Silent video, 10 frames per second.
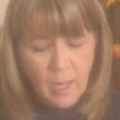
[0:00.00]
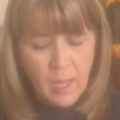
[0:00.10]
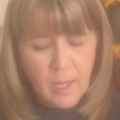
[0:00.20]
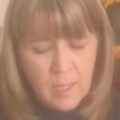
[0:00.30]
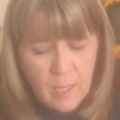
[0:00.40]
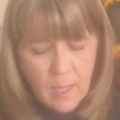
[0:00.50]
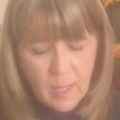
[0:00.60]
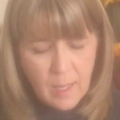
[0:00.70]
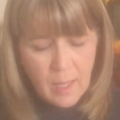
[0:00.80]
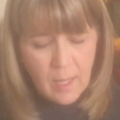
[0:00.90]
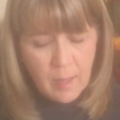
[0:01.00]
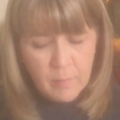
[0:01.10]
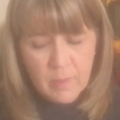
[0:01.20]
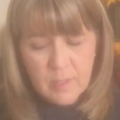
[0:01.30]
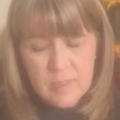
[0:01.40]
I am
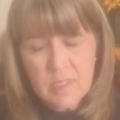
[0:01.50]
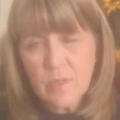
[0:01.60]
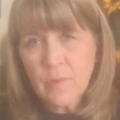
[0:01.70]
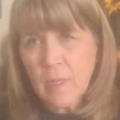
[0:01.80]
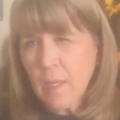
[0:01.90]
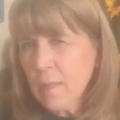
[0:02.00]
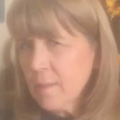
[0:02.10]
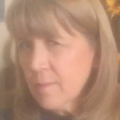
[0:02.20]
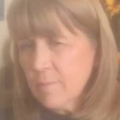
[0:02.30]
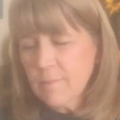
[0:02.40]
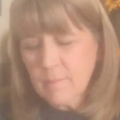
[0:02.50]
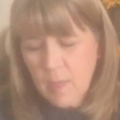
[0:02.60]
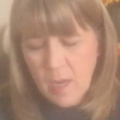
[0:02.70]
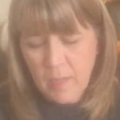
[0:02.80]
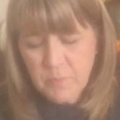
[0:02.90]
considering
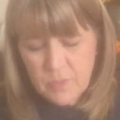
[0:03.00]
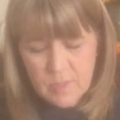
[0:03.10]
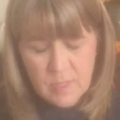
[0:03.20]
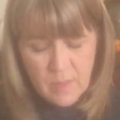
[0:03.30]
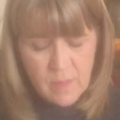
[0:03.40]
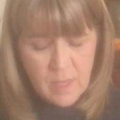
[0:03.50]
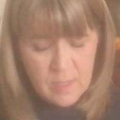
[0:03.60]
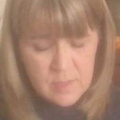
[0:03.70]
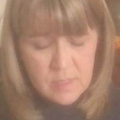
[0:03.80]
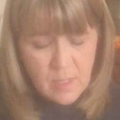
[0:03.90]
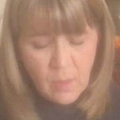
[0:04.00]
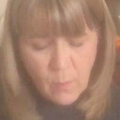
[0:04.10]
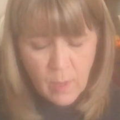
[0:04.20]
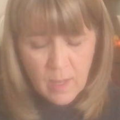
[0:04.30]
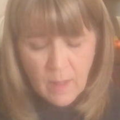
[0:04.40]
my options on that.
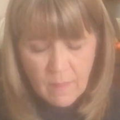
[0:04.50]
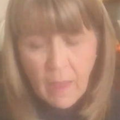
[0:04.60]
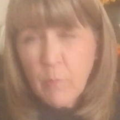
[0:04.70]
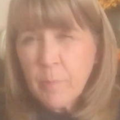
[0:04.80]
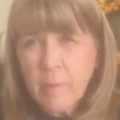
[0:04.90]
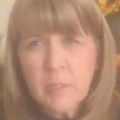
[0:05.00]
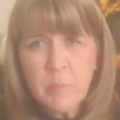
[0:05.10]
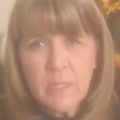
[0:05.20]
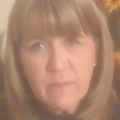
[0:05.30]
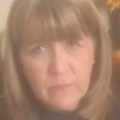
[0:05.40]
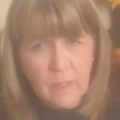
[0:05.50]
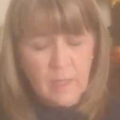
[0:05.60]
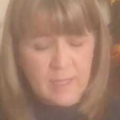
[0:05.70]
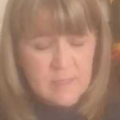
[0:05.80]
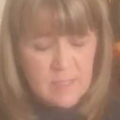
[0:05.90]
So that will probably be the very
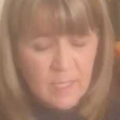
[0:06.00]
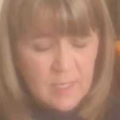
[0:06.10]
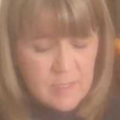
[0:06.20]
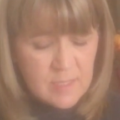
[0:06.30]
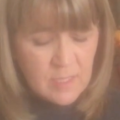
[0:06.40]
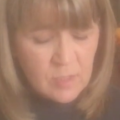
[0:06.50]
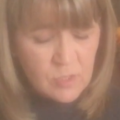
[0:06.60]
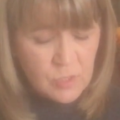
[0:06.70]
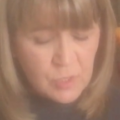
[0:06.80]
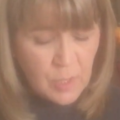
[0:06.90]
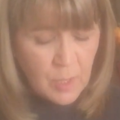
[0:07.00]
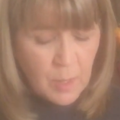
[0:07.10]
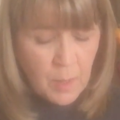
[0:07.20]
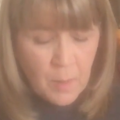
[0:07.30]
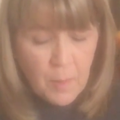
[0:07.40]
last thing I stitch.
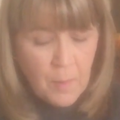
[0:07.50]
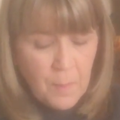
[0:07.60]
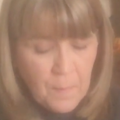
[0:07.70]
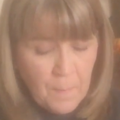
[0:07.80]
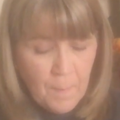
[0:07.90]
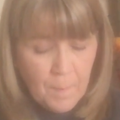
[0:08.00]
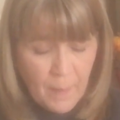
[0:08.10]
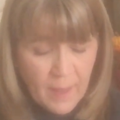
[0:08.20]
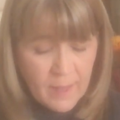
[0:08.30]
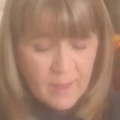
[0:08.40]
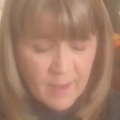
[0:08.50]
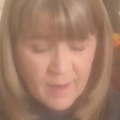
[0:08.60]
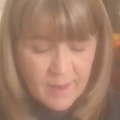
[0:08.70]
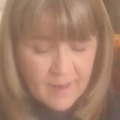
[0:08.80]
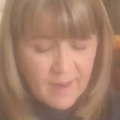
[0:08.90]
But
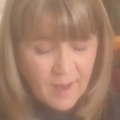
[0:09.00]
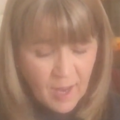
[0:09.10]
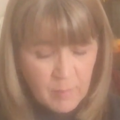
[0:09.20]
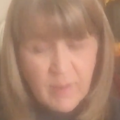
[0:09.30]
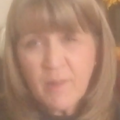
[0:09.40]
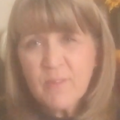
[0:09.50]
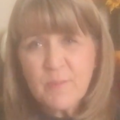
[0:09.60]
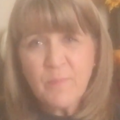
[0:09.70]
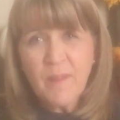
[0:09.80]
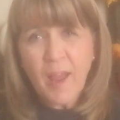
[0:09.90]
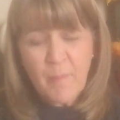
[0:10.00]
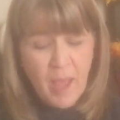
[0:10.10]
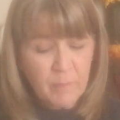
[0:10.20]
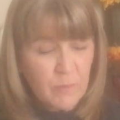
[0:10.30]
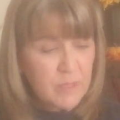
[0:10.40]
I'm
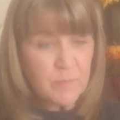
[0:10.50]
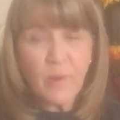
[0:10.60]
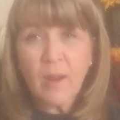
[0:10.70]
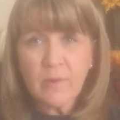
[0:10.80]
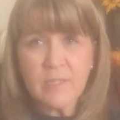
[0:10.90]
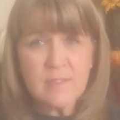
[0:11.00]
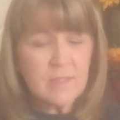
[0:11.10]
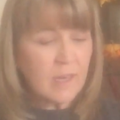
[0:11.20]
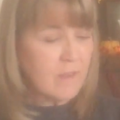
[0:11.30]
happy with the progress that